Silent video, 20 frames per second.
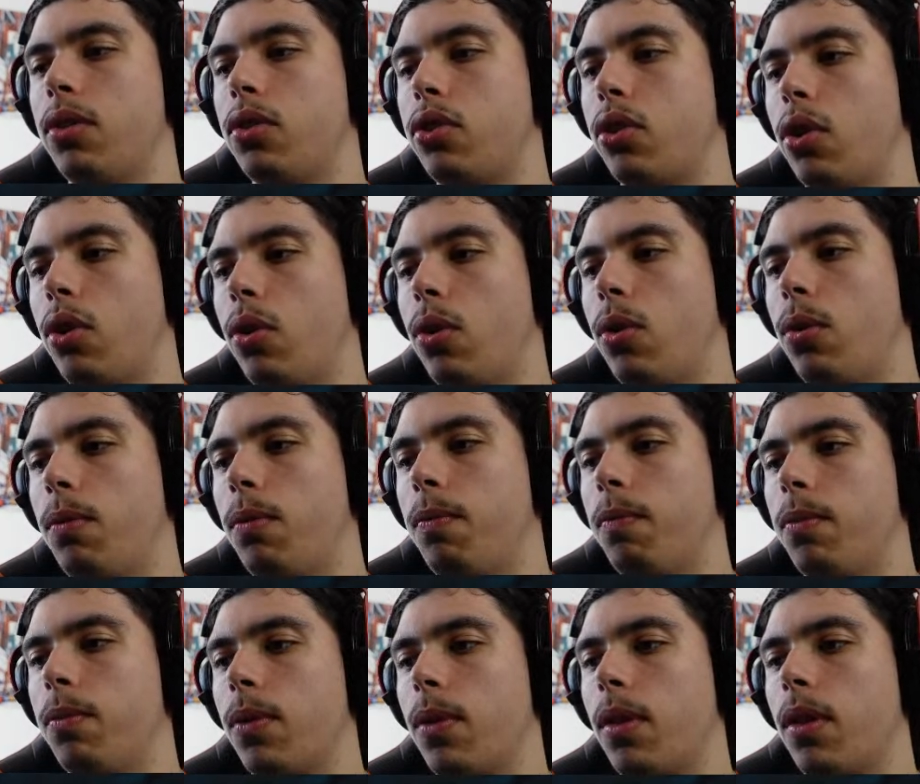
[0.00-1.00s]
So
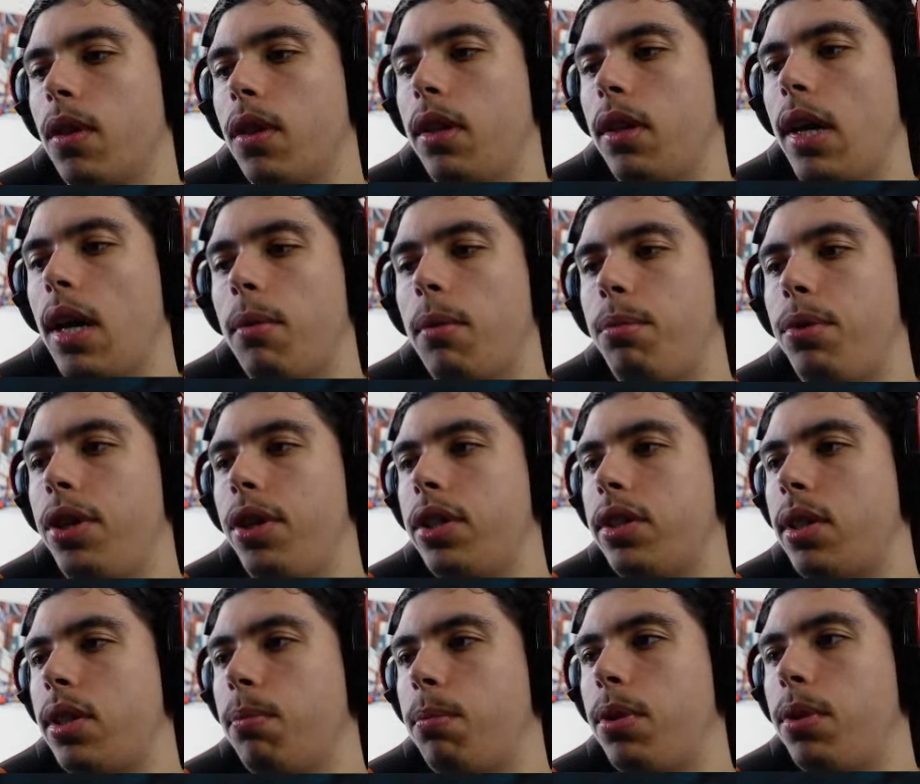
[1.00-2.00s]
yeah,
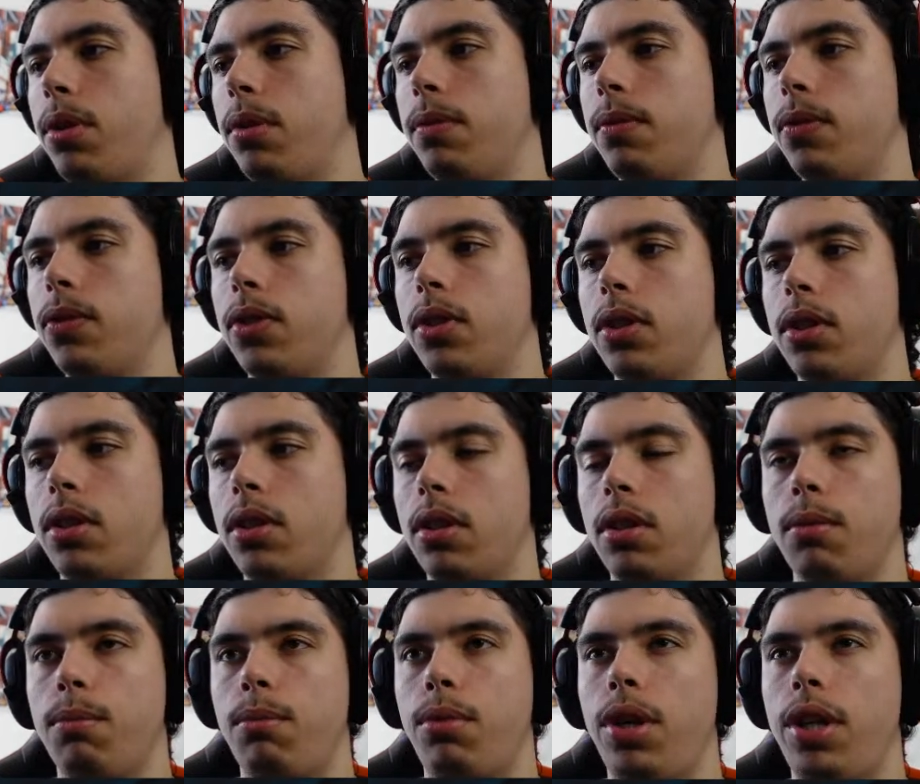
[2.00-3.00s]
pretty simple,
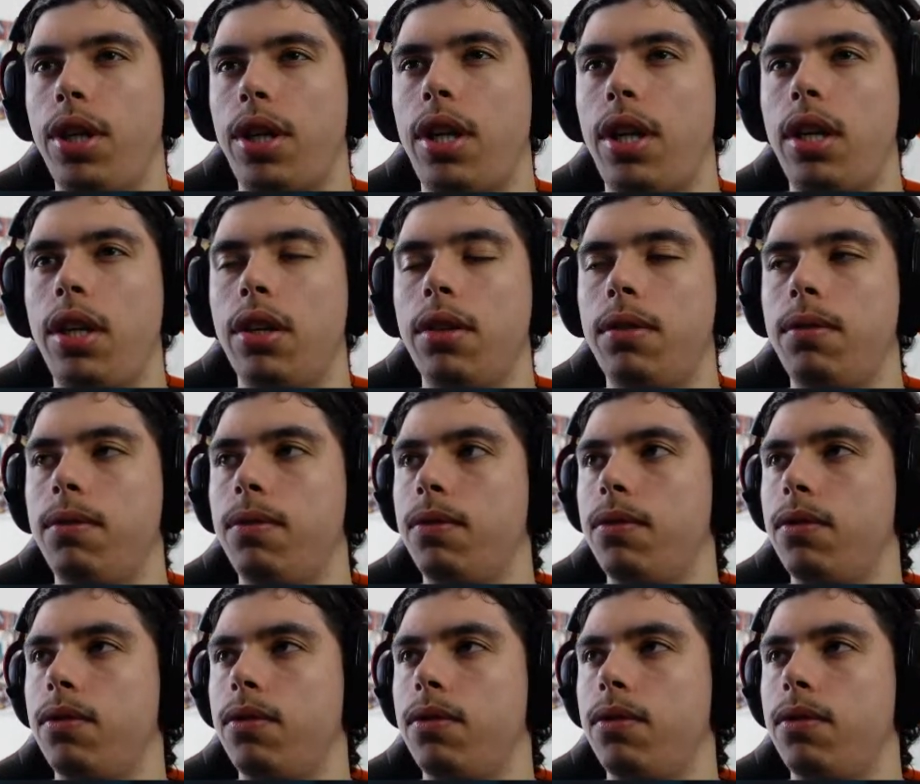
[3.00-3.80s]
pretty clear.